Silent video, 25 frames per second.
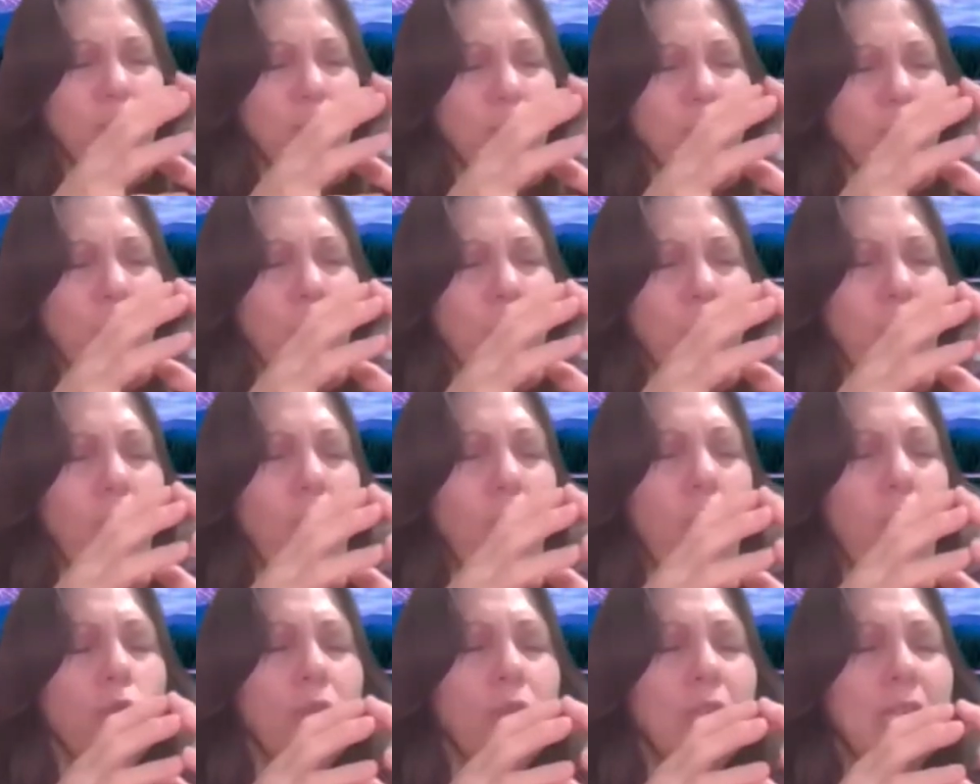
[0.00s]
you are
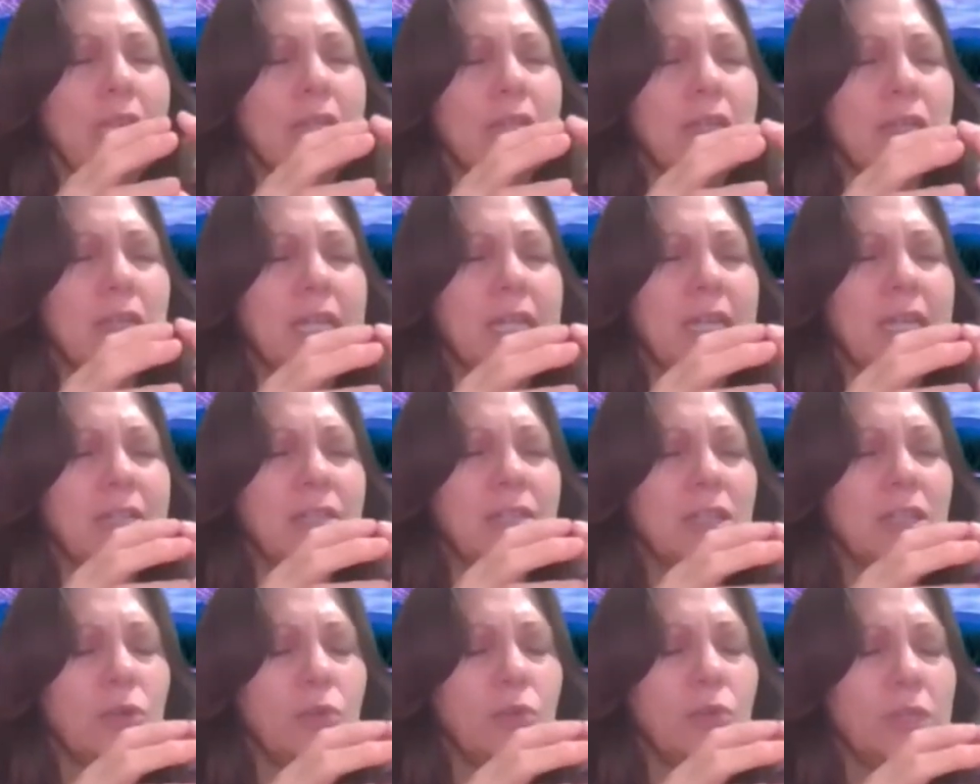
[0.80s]
only
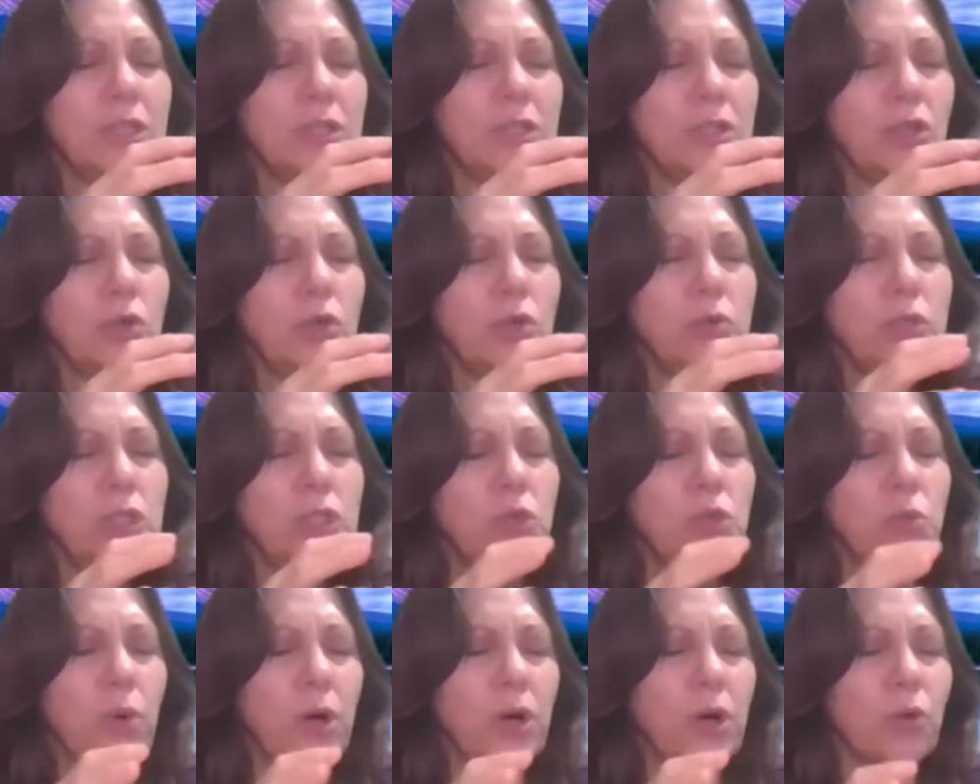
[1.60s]
connected with
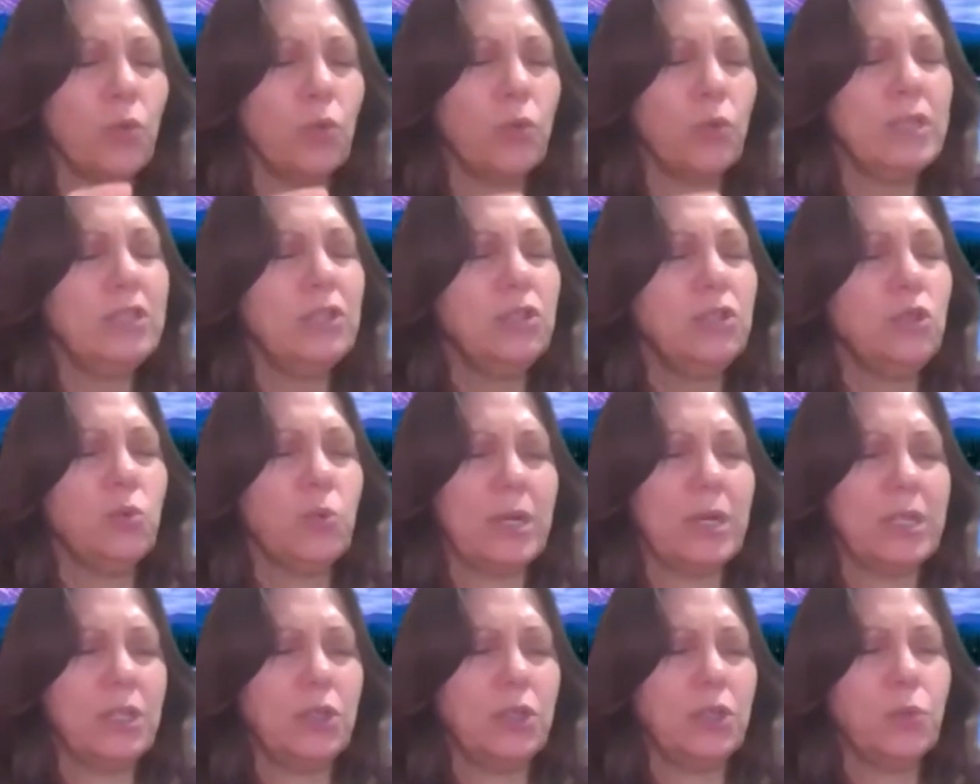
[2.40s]
those who are with
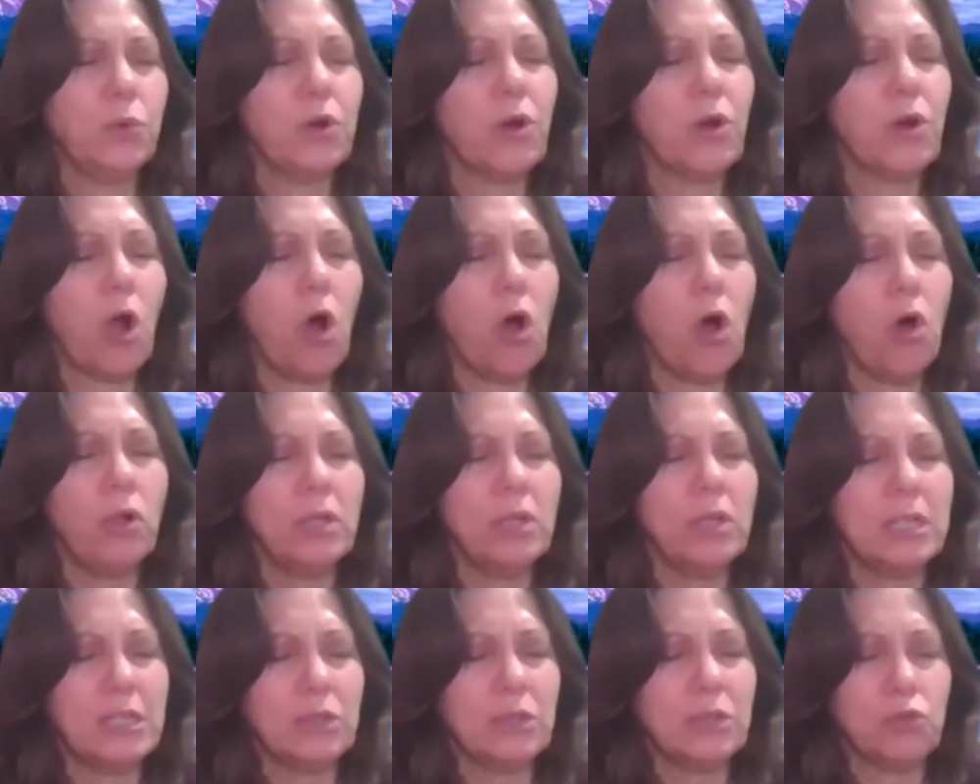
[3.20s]
you, and you are
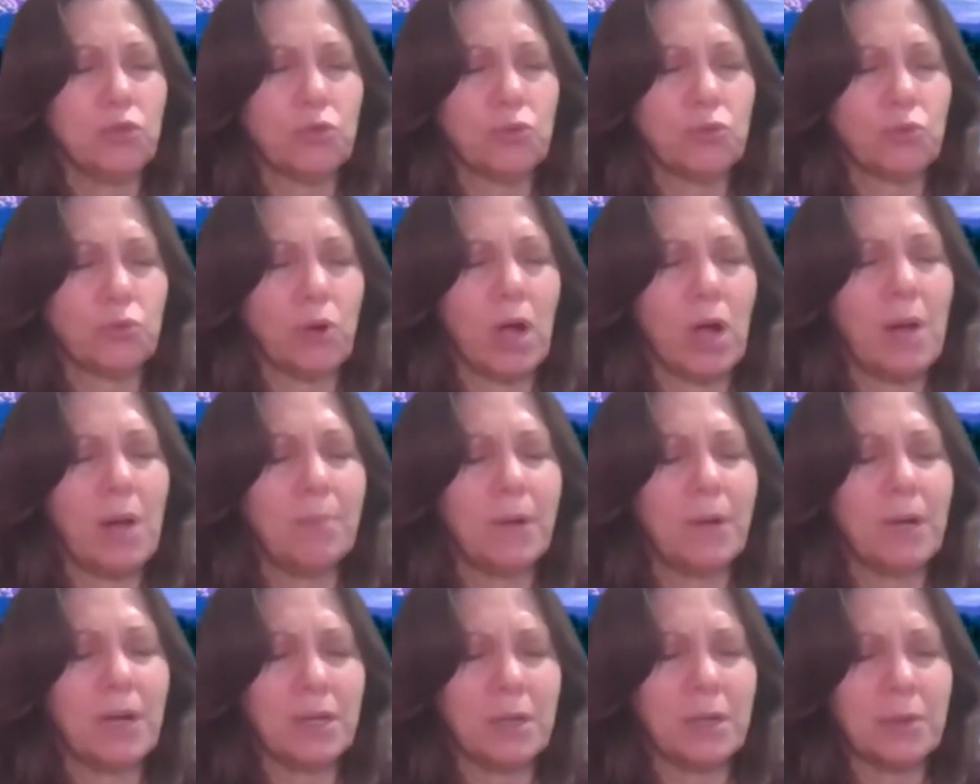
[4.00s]
all in
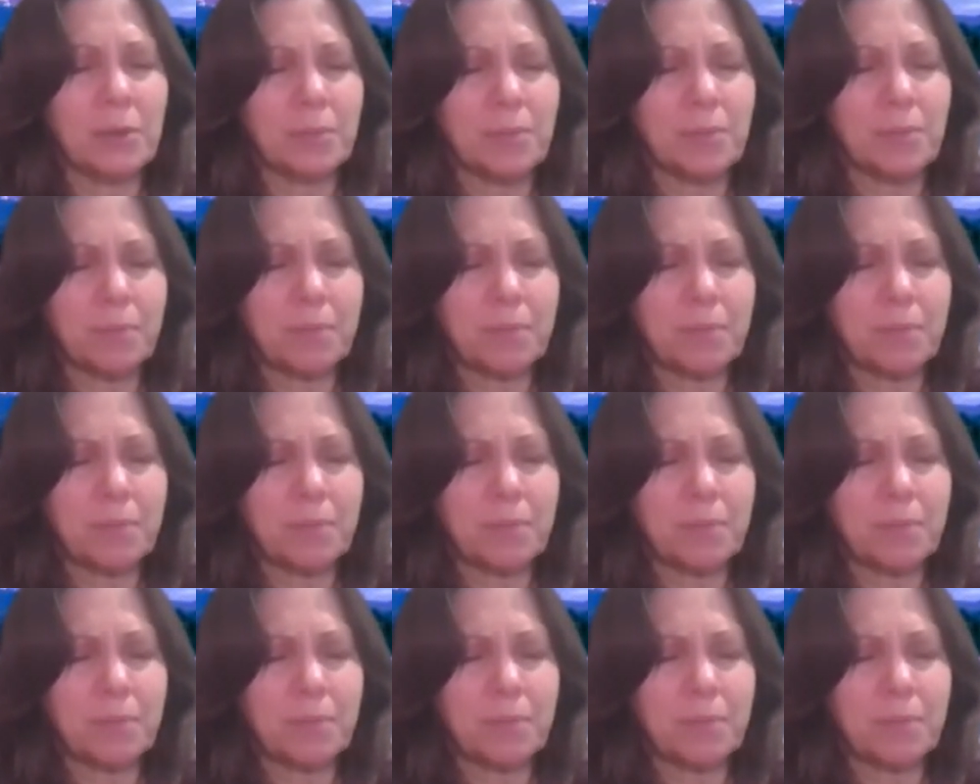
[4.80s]
trauma.